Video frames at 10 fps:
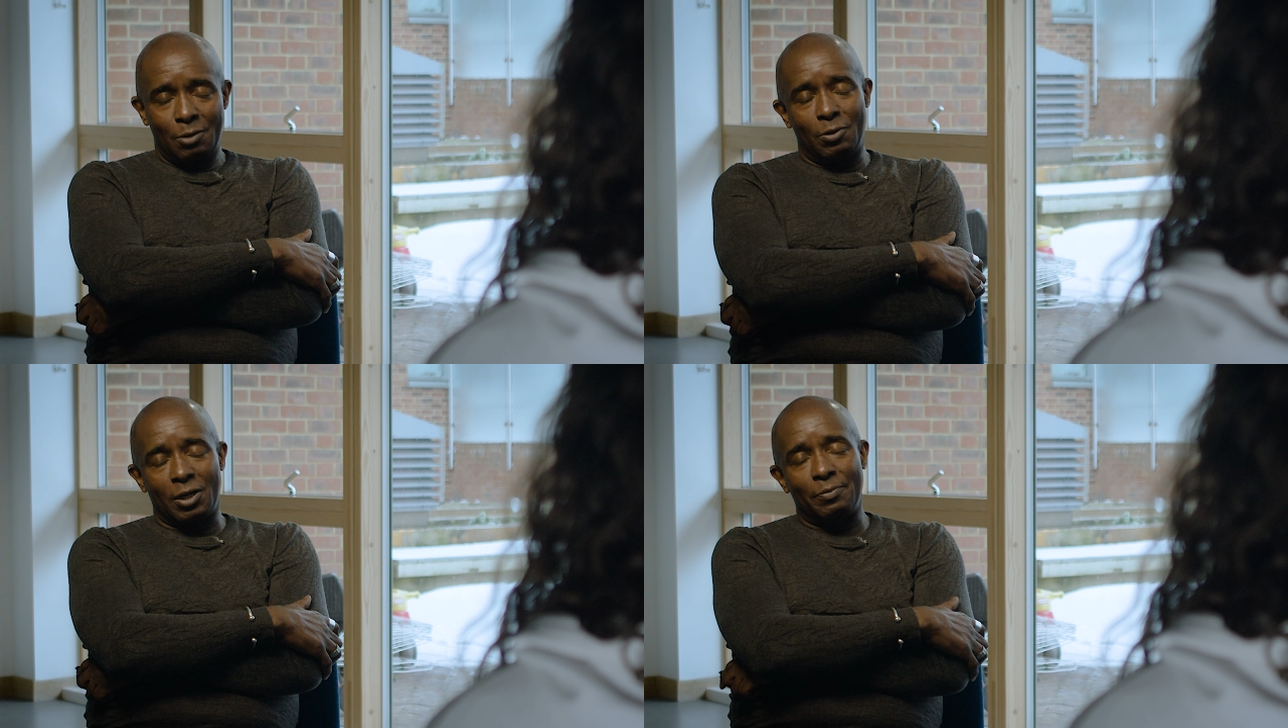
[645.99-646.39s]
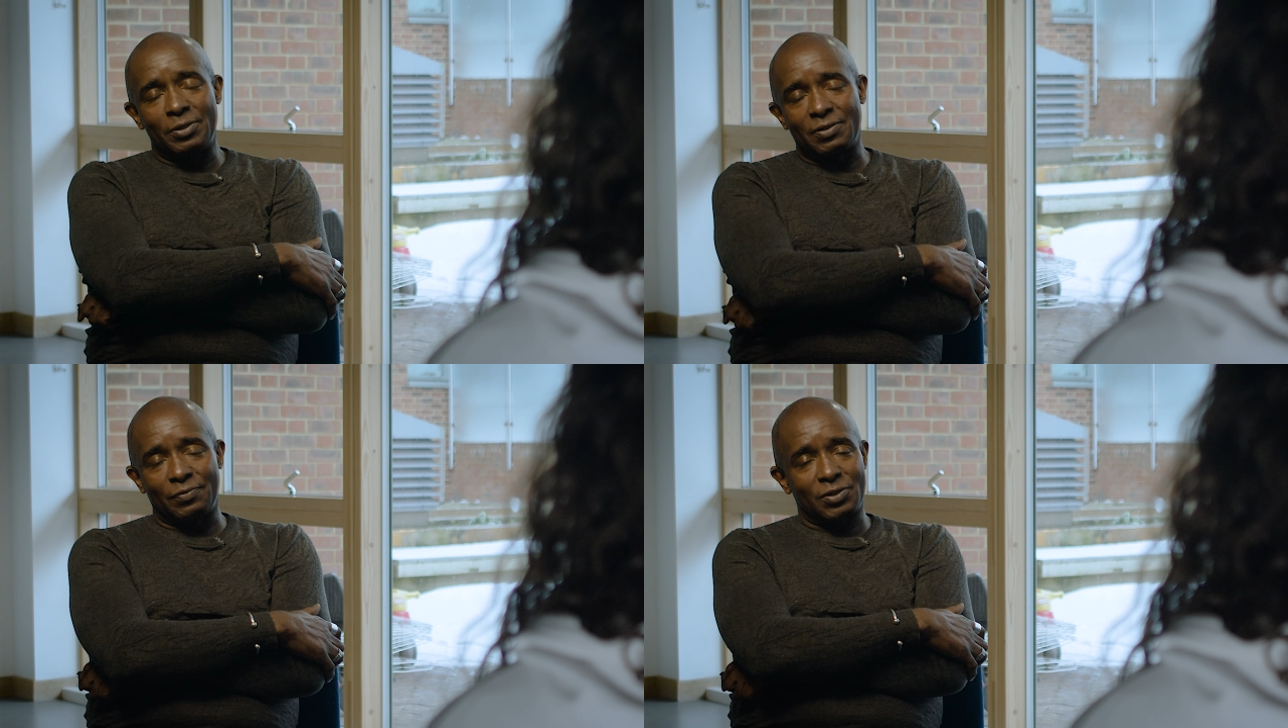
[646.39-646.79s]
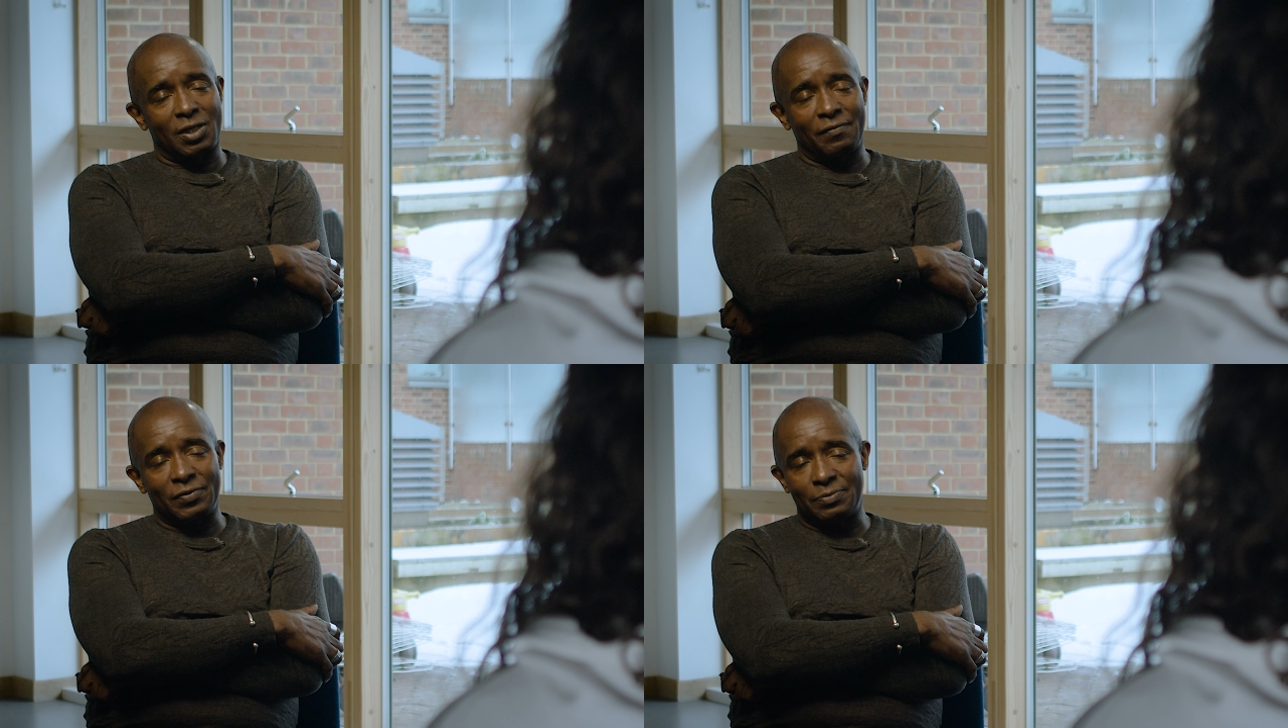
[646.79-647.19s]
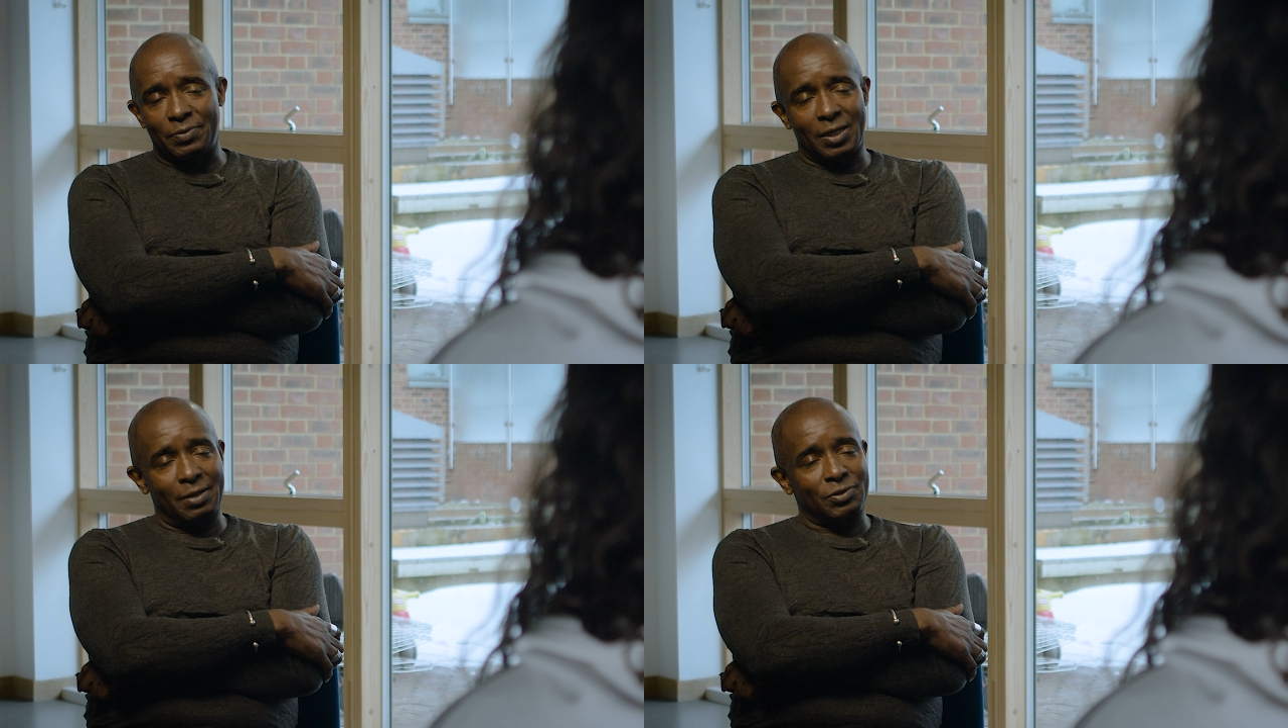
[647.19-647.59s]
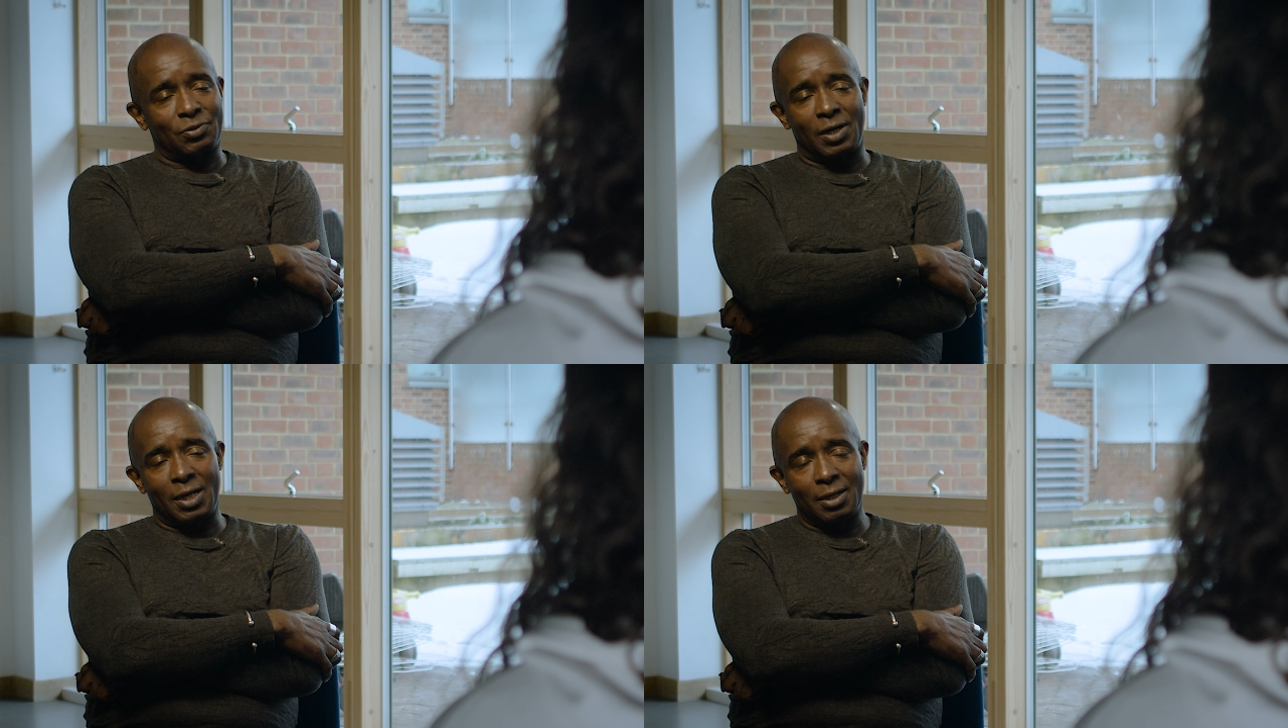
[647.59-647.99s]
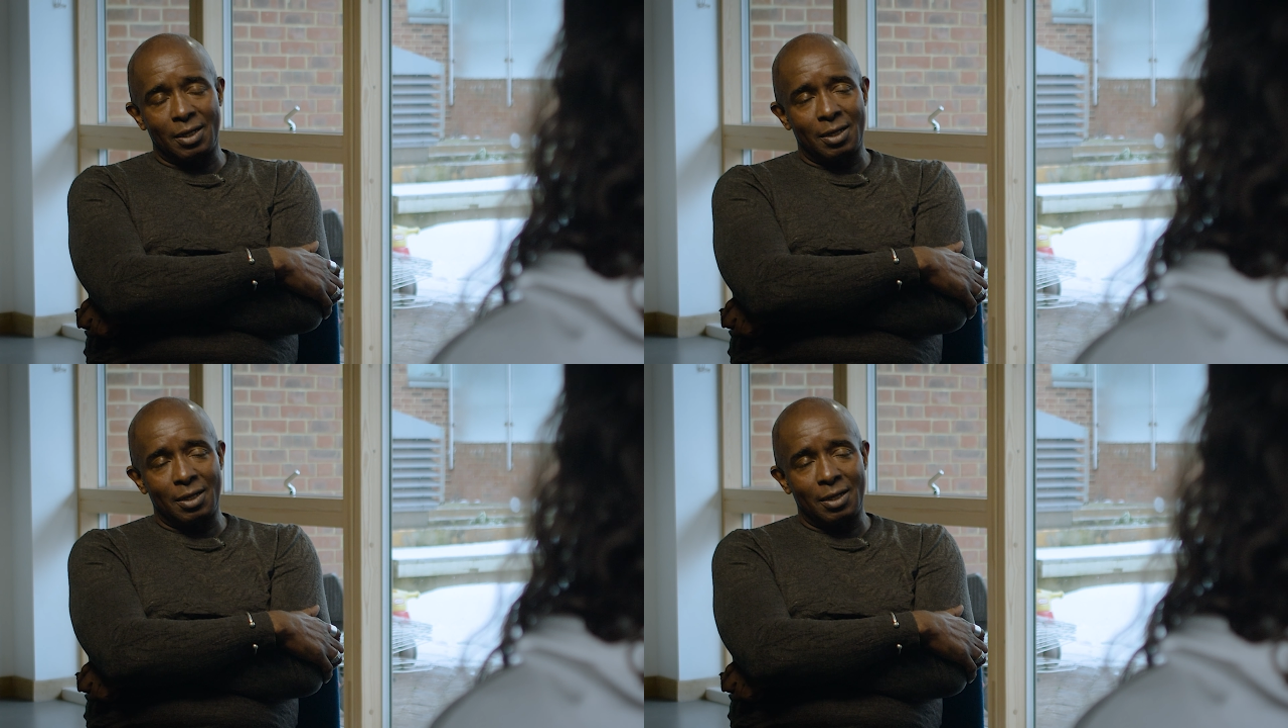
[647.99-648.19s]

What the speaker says: working with civil servants, but it was great.